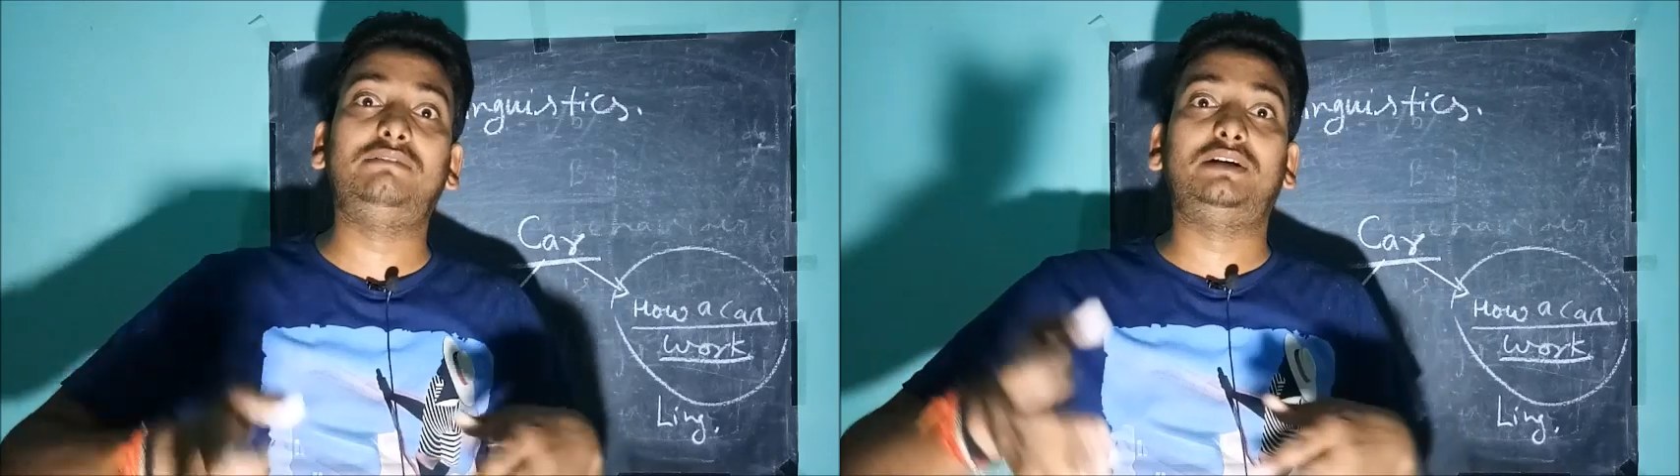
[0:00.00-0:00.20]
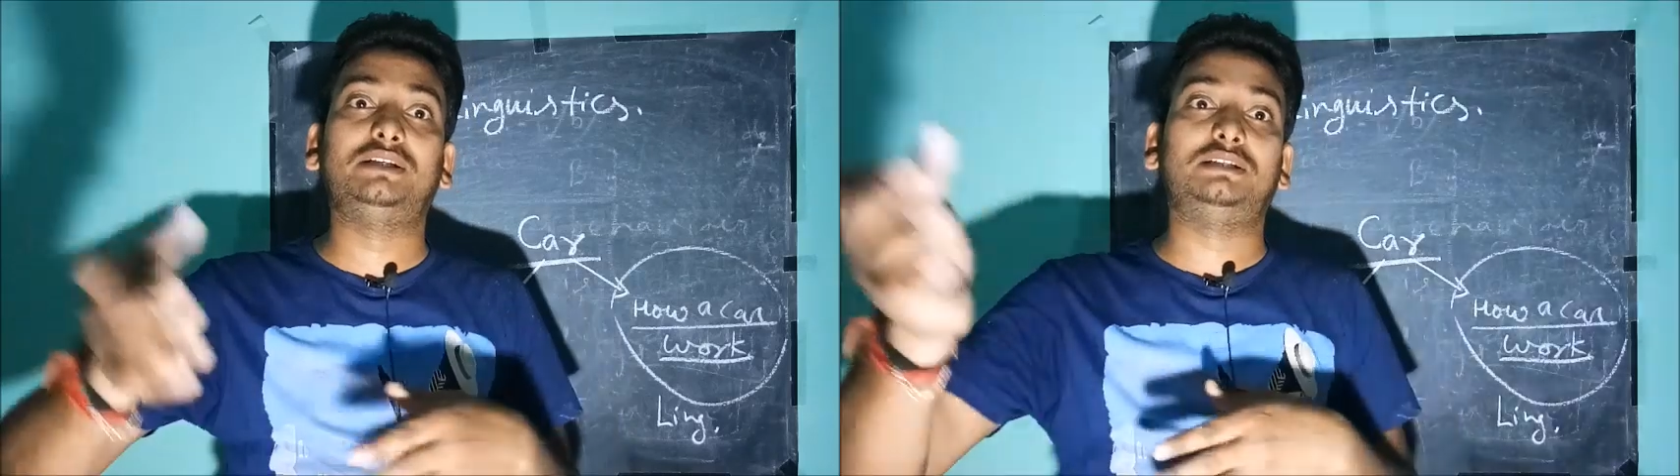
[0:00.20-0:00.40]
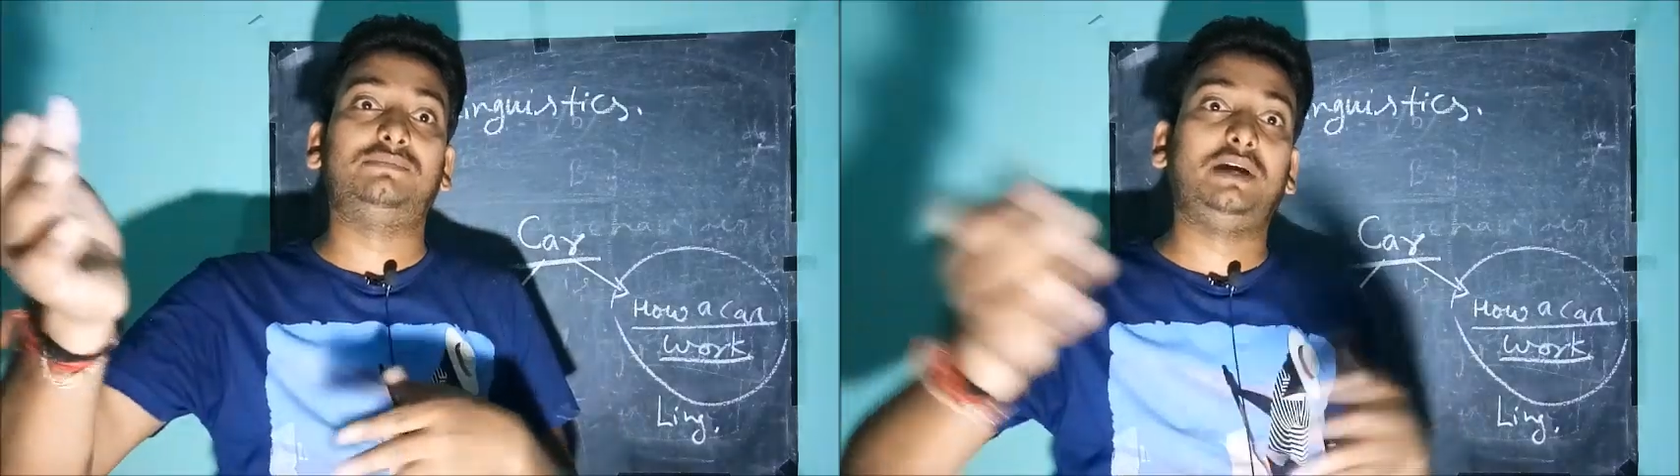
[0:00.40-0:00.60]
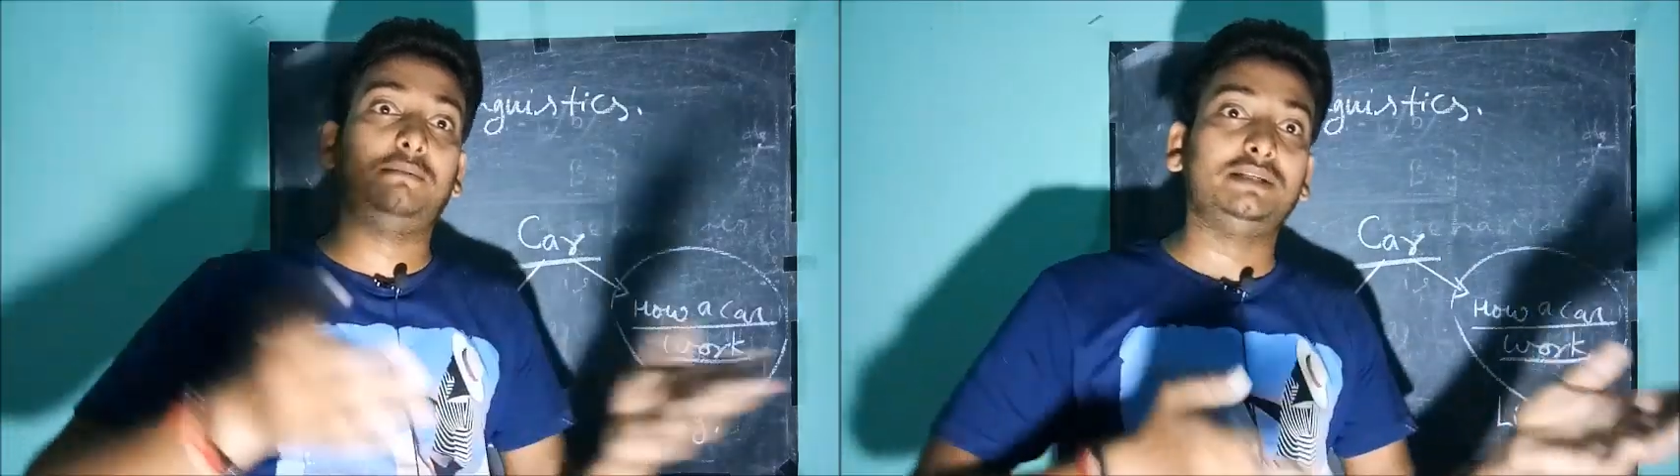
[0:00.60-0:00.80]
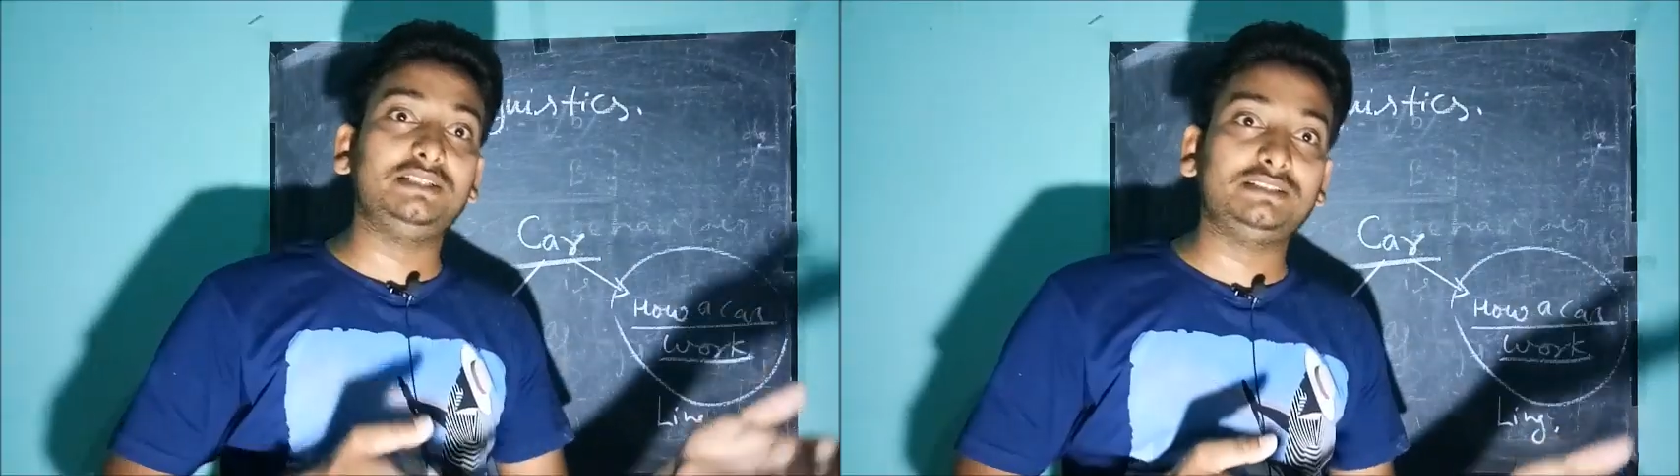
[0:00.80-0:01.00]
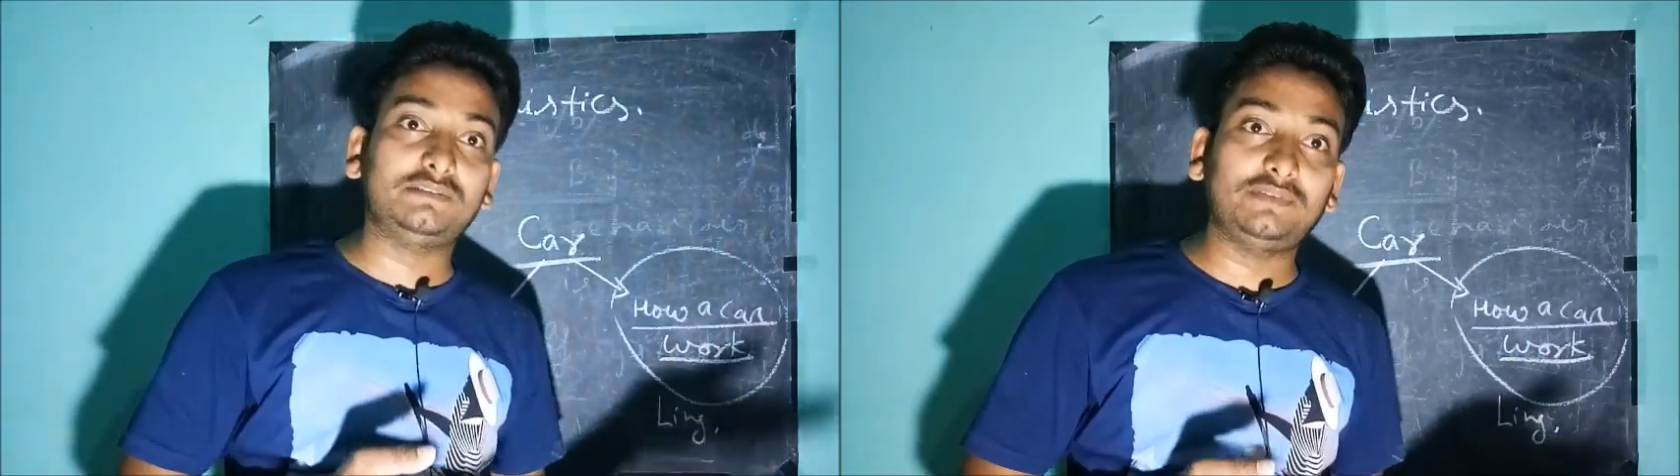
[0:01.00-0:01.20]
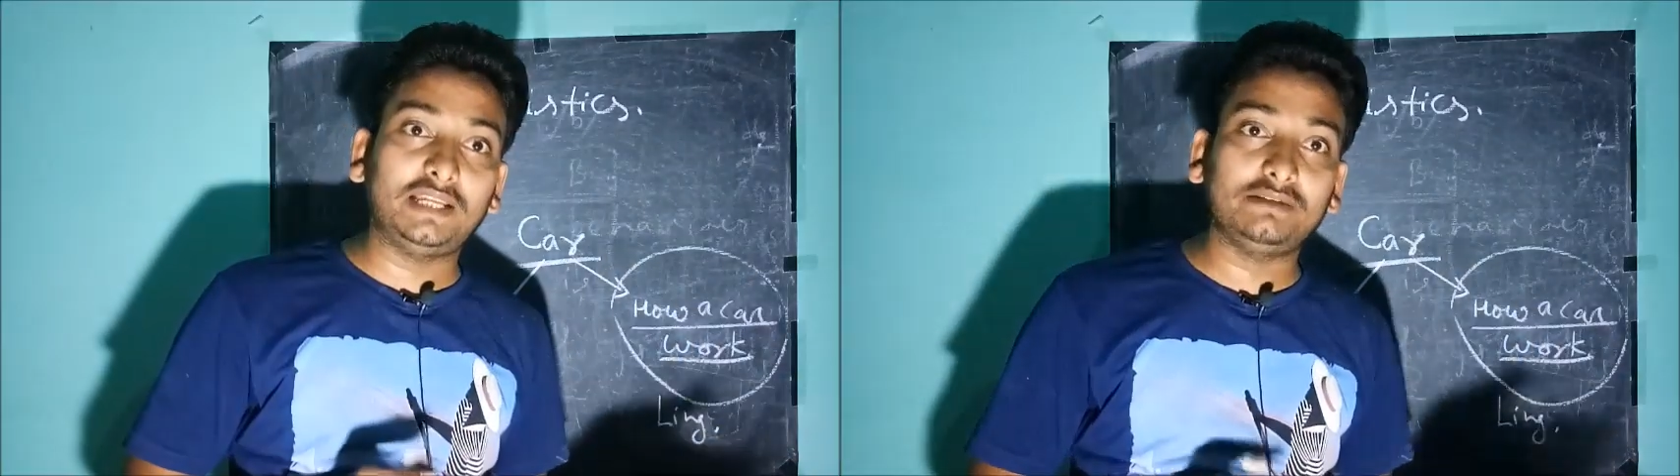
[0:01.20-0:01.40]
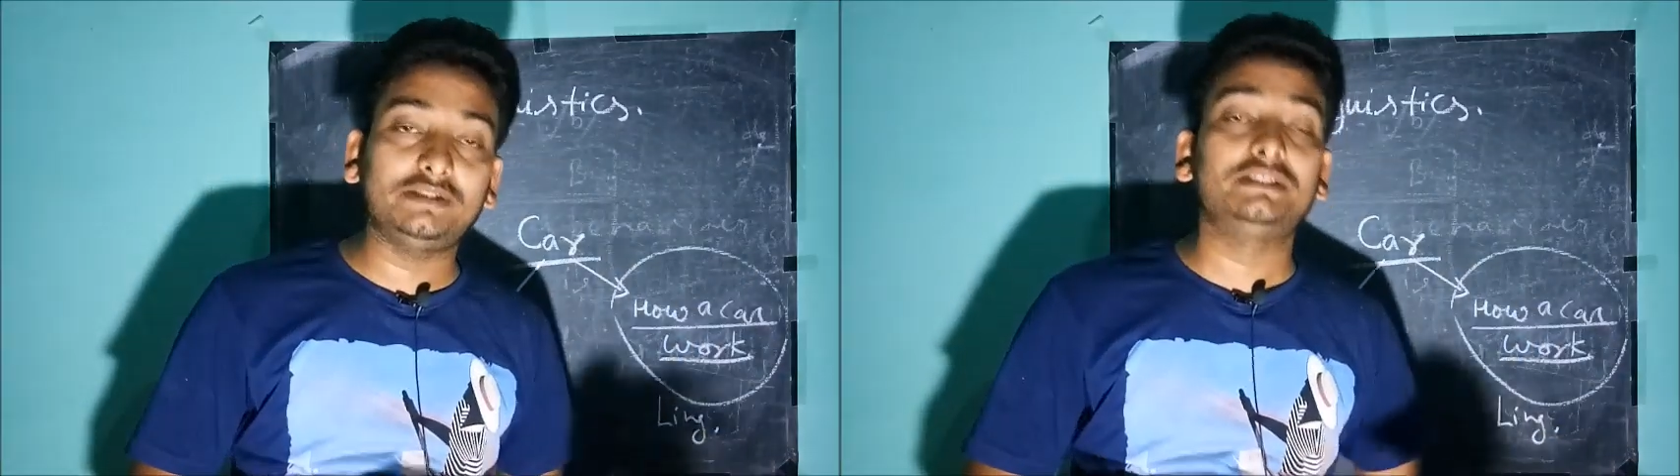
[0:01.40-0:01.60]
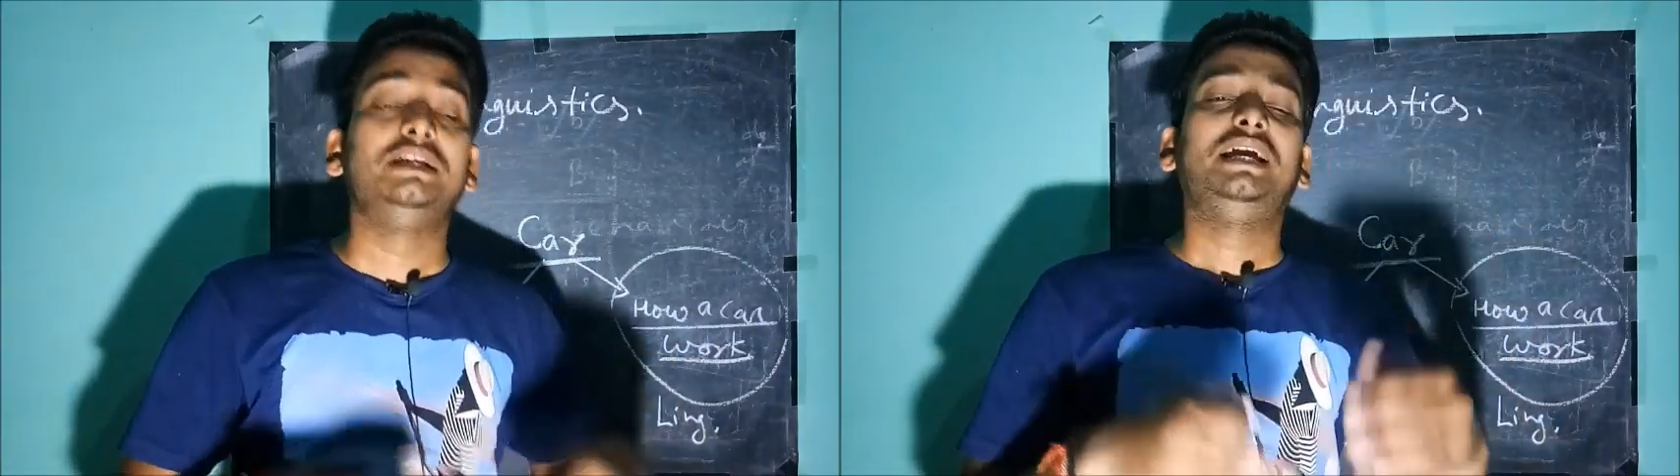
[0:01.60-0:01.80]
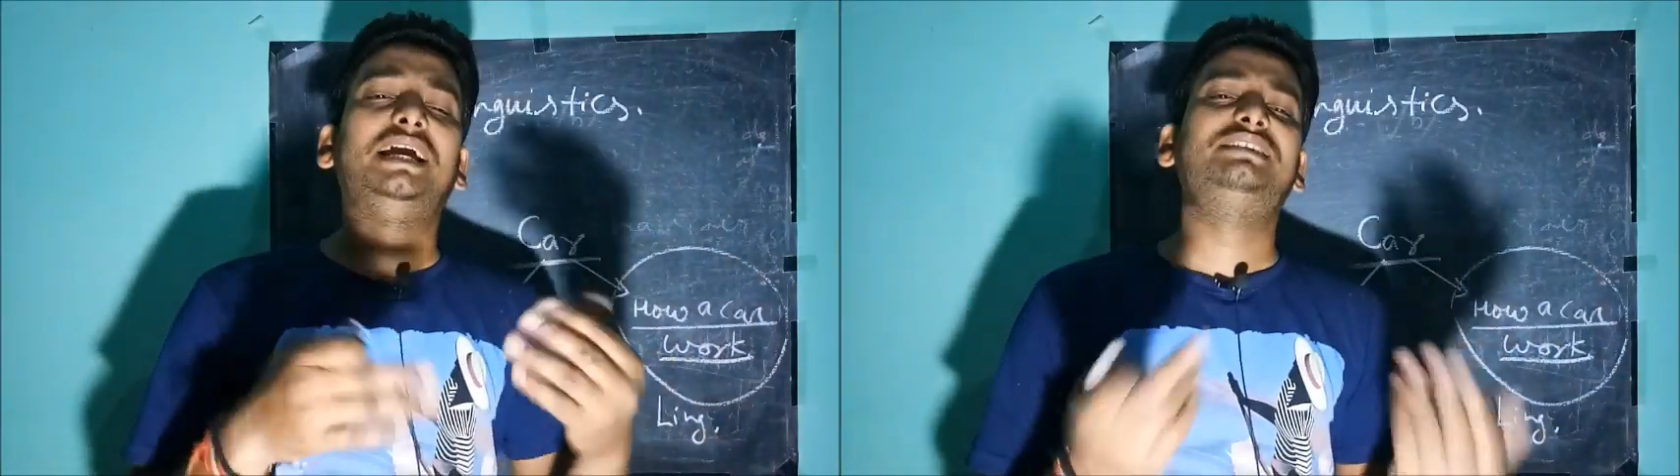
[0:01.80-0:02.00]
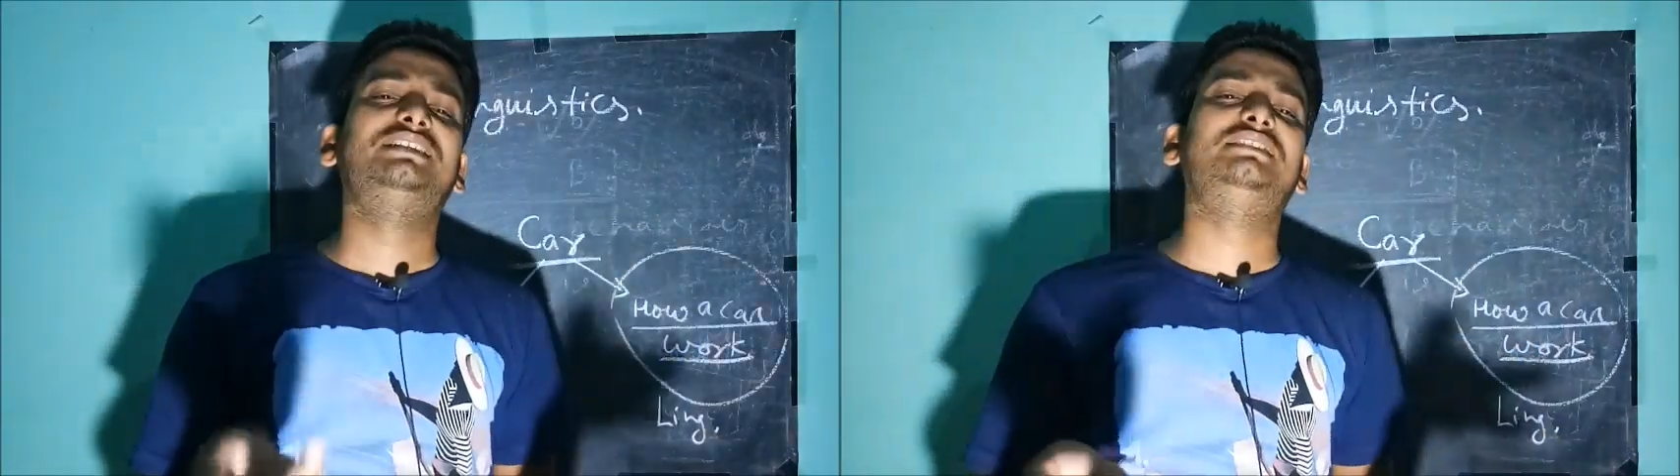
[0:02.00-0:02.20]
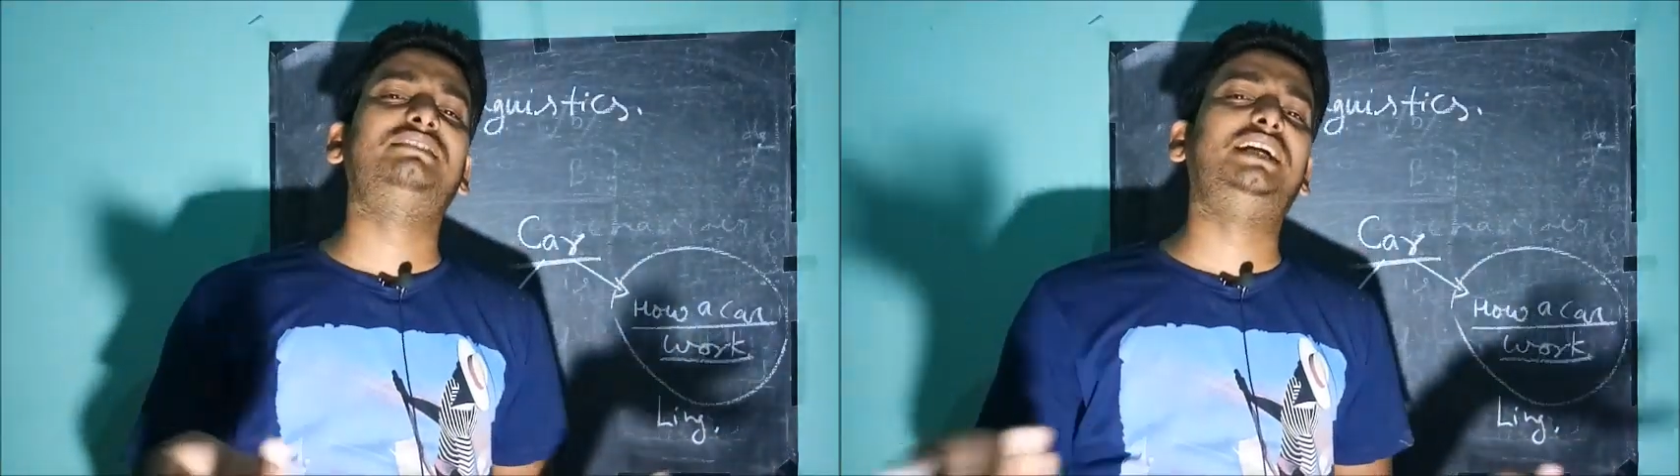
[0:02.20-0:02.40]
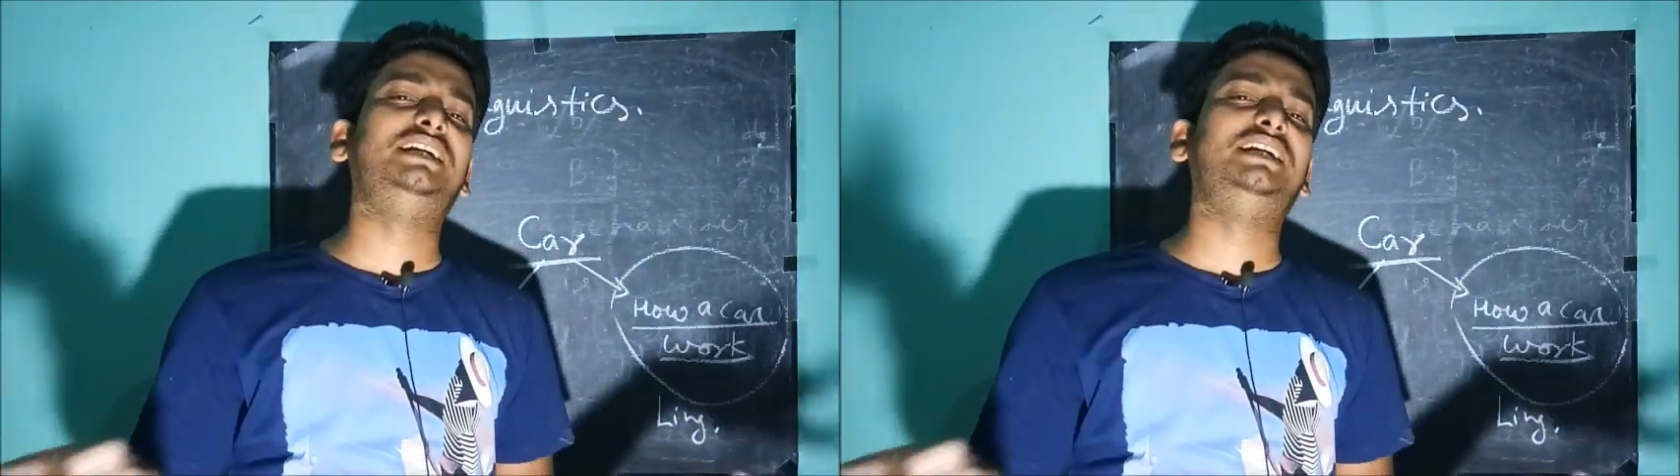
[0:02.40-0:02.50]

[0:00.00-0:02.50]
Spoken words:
what are the families of language, etc.